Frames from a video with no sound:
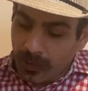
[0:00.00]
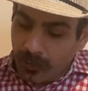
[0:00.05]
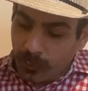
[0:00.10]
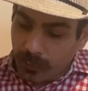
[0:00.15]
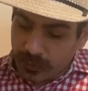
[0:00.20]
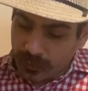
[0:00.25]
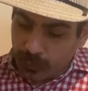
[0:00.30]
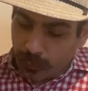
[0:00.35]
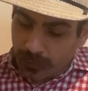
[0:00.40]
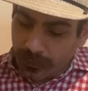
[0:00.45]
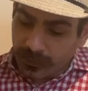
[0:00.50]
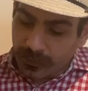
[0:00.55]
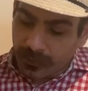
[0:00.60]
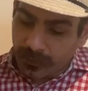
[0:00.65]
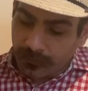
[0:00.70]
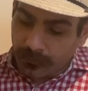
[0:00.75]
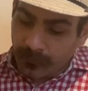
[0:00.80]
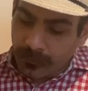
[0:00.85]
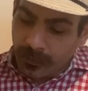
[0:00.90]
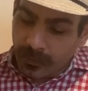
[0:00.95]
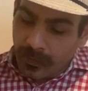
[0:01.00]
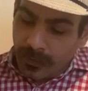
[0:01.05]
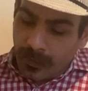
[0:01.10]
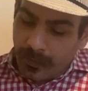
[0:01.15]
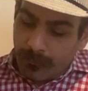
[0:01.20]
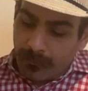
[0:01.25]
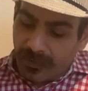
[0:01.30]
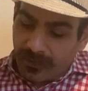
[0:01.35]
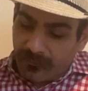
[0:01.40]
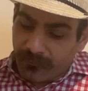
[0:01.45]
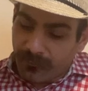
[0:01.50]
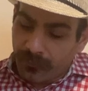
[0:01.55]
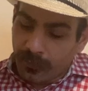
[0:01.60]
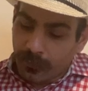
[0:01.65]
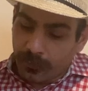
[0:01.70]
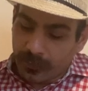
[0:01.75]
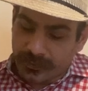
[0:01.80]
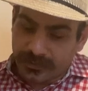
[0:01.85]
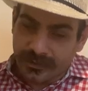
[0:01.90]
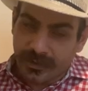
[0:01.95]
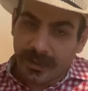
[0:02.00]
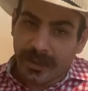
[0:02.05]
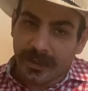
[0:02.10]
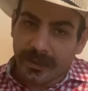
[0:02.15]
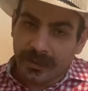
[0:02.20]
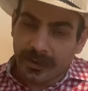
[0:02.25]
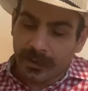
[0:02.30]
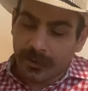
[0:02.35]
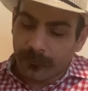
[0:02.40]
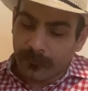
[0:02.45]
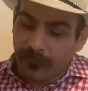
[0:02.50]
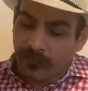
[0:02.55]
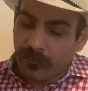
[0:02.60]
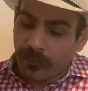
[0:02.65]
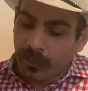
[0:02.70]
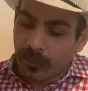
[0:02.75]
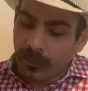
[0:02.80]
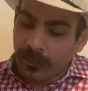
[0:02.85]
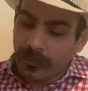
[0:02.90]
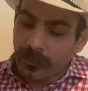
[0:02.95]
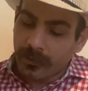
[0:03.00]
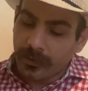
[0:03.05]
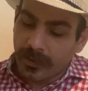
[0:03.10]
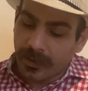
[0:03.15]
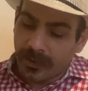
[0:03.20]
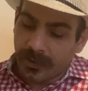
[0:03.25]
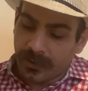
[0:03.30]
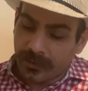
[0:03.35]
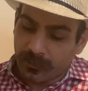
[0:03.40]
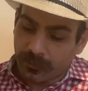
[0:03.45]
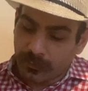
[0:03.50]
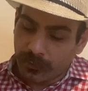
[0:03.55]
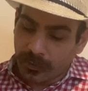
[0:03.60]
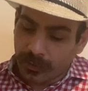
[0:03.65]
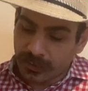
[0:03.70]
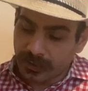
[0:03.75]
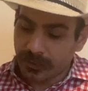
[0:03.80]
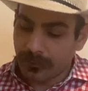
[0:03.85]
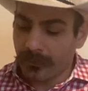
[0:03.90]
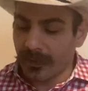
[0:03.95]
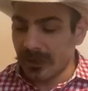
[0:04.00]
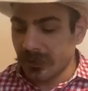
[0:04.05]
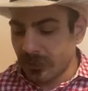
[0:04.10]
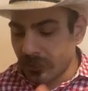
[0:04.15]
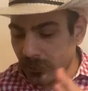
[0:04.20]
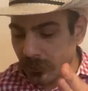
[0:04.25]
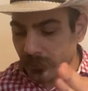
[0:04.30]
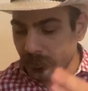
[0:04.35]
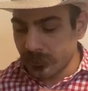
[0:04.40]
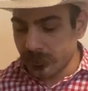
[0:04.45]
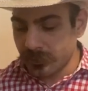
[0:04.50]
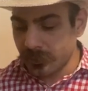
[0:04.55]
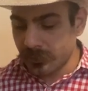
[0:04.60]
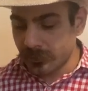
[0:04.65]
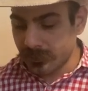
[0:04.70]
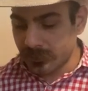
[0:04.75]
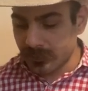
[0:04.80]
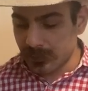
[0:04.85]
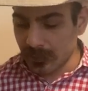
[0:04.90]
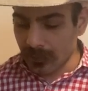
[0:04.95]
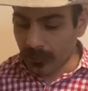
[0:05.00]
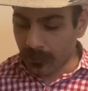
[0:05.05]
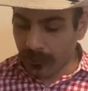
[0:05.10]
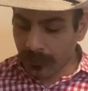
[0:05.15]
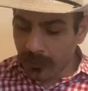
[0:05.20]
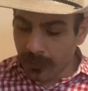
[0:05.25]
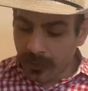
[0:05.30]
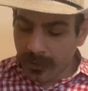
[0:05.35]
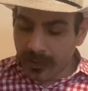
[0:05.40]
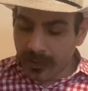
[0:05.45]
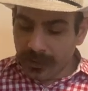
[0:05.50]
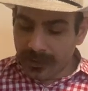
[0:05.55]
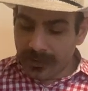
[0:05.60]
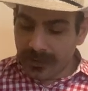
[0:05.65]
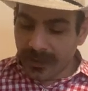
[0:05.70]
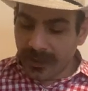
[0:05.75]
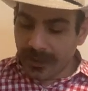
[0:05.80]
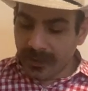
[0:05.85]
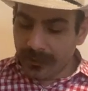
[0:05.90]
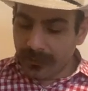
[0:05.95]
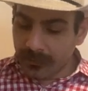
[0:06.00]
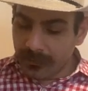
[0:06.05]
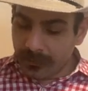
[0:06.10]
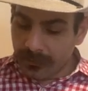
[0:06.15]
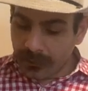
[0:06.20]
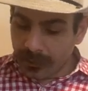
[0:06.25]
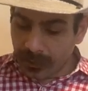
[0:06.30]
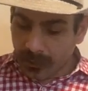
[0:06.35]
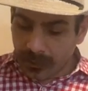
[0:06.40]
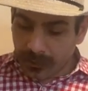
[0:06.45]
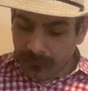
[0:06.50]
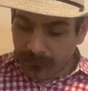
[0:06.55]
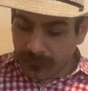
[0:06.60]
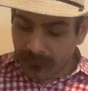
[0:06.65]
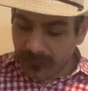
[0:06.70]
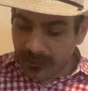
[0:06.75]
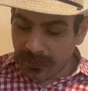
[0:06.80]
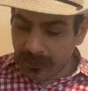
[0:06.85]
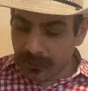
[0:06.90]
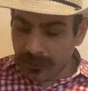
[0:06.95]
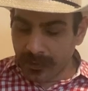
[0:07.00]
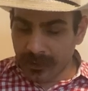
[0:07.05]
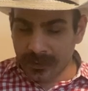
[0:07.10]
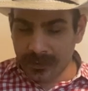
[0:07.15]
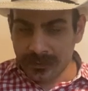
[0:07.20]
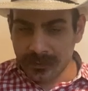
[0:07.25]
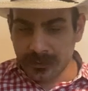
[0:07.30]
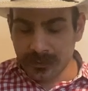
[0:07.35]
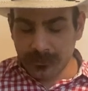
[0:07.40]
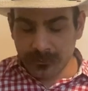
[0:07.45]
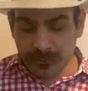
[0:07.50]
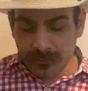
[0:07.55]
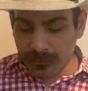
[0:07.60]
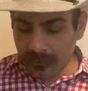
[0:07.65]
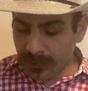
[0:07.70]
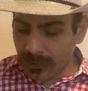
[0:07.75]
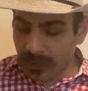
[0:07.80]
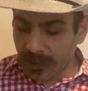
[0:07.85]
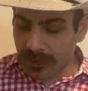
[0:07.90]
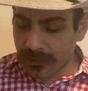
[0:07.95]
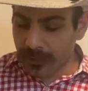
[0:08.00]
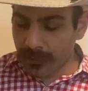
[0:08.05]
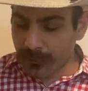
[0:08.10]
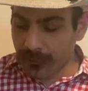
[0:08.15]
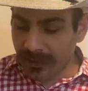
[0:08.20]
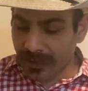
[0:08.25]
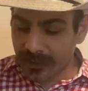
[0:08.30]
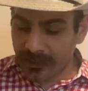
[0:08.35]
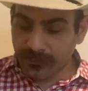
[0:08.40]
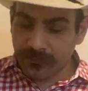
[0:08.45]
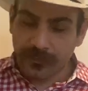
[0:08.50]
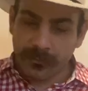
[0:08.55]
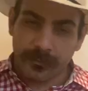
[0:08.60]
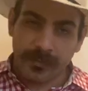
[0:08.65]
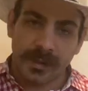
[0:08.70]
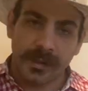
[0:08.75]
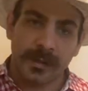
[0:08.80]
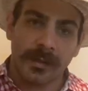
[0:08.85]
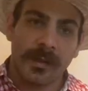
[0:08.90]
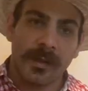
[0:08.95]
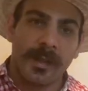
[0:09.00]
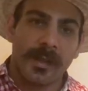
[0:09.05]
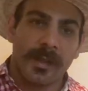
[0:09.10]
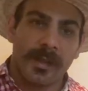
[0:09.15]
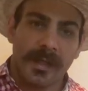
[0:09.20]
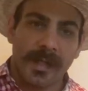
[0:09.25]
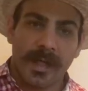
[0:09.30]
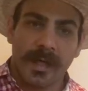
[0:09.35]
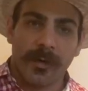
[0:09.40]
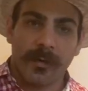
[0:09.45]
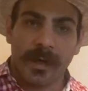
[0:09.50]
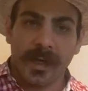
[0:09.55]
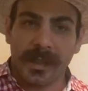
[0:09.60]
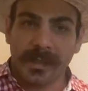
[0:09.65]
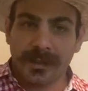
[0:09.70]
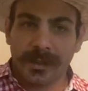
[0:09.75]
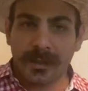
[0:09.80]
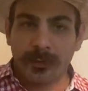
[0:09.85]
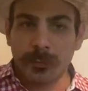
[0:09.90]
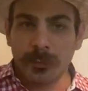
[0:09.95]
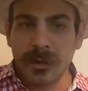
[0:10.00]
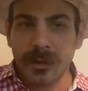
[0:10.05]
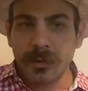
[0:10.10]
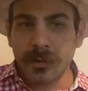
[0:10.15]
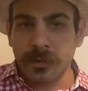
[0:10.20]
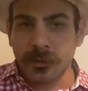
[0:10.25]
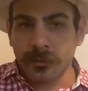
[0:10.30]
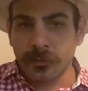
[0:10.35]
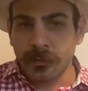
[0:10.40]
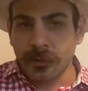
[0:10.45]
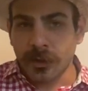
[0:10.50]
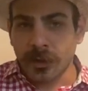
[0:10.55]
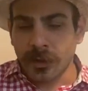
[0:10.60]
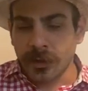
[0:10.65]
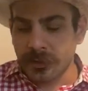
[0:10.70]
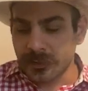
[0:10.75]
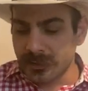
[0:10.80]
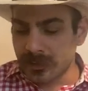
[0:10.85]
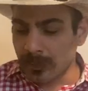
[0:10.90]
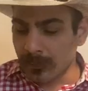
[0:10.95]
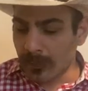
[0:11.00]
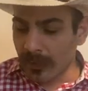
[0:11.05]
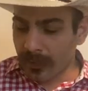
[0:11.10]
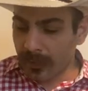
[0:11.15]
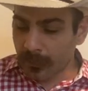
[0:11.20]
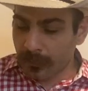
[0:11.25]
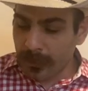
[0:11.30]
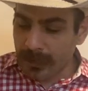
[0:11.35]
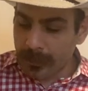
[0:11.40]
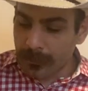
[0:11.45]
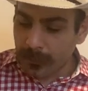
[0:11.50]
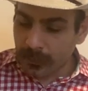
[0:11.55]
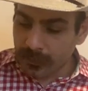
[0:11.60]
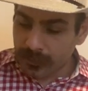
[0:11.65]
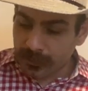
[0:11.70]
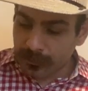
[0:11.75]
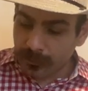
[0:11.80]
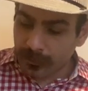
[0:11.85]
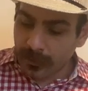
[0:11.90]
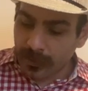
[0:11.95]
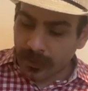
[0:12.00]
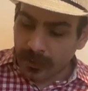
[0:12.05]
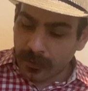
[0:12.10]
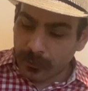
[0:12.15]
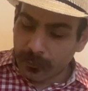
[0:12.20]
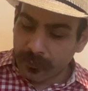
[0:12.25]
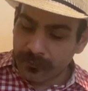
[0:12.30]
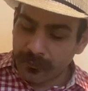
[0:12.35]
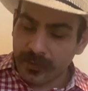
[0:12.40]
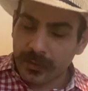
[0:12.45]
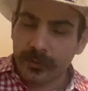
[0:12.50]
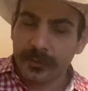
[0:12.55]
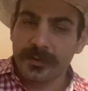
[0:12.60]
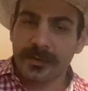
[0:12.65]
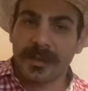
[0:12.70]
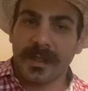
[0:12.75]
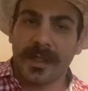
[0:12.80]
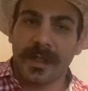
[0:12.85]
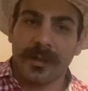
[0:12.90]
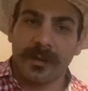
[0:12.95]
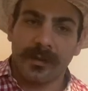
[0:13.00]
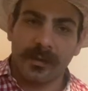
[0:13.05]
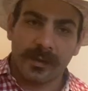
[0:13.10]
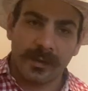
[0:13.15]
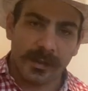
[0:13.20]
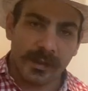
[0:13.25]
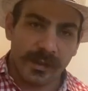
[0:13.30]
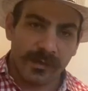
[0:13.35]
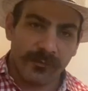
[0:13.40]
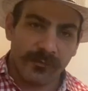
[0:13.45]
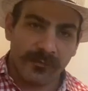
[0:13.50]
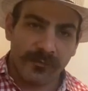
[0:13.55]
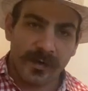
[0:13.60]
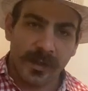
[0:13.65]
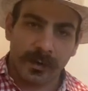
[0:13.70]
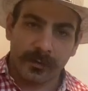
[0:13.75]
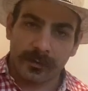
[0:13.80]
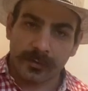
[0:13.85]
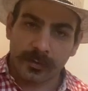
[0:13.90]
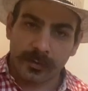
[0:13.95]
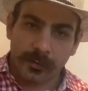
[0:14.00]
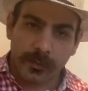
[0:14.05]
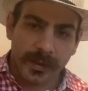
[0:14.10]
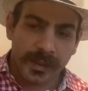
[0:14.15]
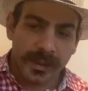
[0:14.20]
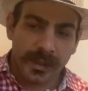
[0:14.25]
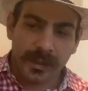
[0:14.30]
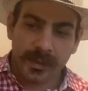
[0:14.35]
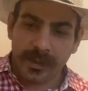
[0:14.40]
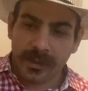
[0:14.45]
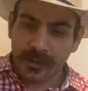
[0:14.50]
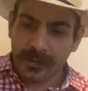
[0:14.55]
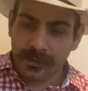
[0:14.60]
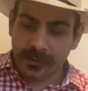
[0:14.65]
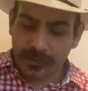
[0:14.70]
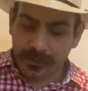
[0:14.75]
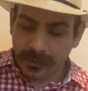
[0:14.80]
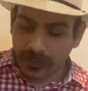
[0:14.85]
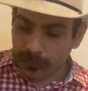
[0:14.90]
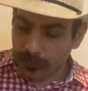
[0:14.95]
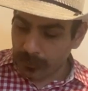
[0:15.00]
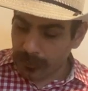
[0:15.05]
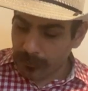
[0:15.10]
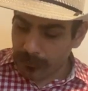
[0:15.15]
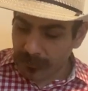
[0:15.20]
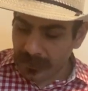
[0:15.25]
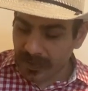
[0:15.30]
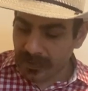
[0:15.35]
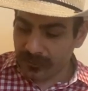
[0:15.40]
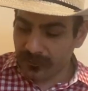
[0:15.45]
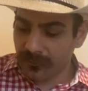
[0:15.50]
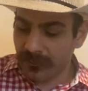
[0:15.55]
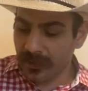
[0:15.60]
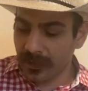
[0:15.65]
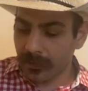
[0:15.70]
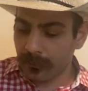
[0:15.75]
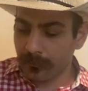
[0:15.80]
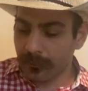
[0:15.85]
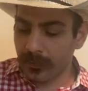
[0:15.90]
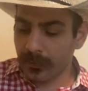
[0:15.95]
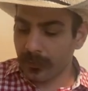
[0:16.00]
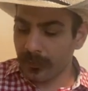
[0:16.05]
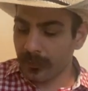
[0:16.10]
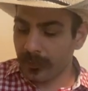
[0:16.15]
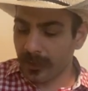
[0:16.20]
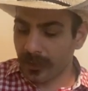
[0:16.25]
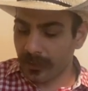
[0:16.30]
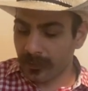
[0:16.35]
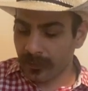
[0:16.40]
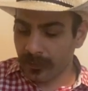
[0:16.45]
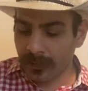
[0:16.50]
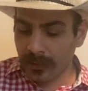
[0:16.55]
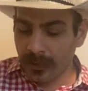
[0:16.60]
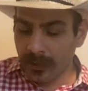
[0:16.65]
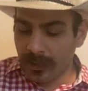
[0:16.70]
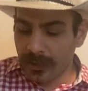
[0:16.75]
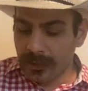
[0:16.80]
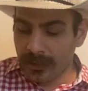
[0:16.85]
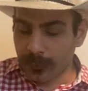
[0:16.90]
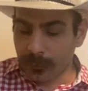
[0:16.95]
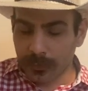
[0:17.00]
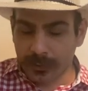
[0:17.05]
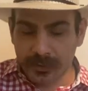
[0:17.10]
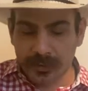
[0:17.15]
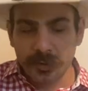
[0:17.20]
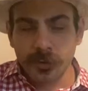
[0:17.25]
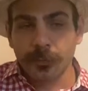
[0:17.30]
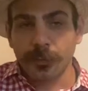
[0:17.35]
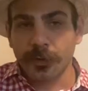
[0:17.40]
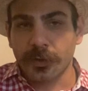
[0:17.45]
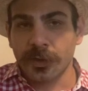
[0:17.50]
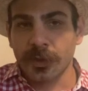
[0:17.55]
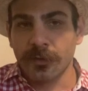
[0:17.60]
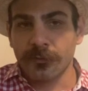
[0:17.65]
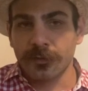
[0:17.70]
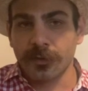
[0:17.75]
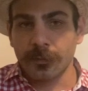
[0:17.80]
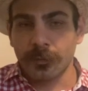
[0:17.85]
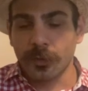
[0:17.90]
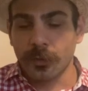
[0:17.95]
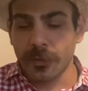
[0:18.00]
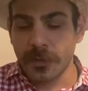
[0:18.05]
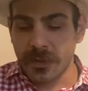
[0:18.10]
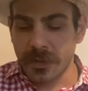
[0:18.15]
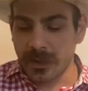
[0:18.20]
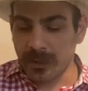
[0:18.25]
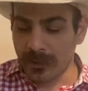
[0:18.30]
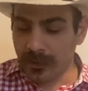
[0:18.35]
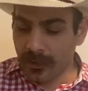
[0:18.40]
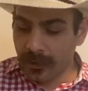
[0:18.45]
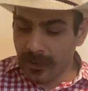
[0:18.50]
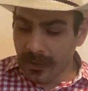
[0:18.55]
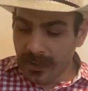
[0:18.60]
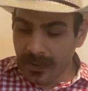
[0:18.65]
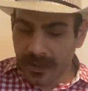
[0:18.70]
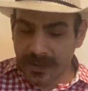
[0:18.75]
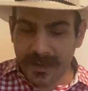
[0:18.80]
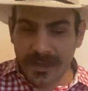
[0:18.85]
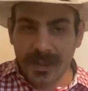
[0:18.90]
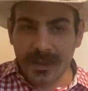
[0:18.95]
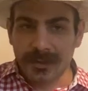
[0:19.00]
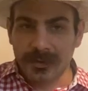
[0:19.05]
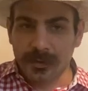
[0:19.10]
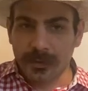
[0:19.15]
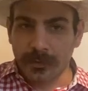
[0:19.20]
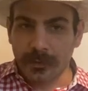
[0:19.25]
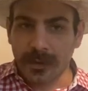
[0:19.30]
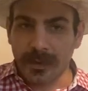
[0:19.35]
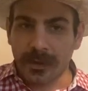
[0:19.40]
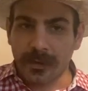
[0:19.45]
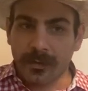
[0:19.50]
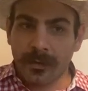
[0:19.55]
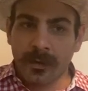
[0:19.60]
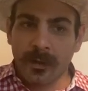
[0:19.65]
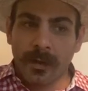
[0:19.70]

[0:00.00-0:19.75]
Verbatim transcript: was wearing them my foot was sliding up forward and crushing my toes so that uh, fit is not the best for me now I did read on uh, some other people's uh, reviews that they felt great and they were the best fitting boot and they were super comfortable with it and that's great